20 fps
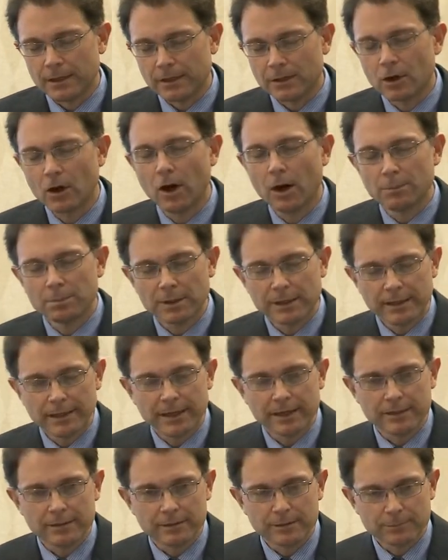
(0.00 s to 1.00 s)

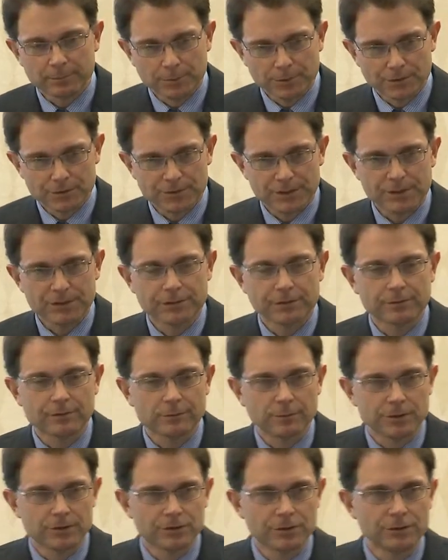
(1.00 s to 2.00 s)
complicated procedure
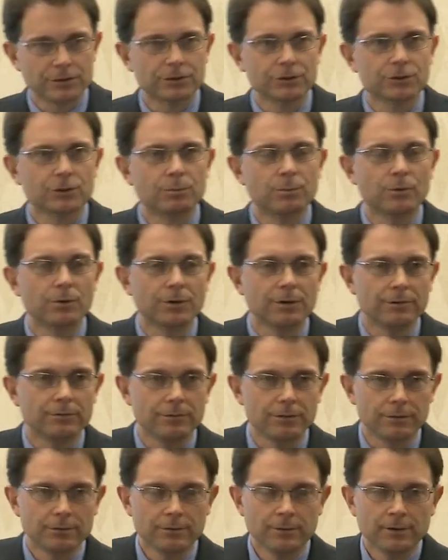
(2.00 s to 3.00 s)
from a surgical point of
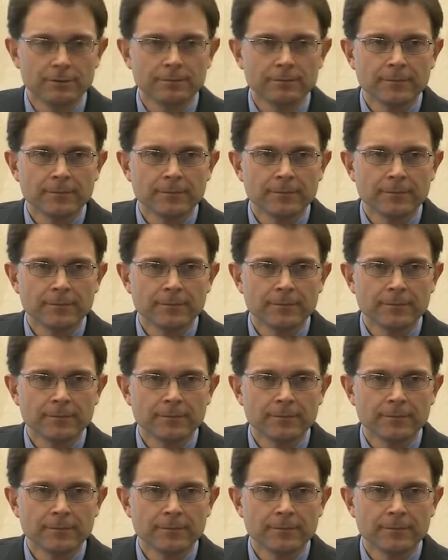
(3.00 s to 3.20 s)
view,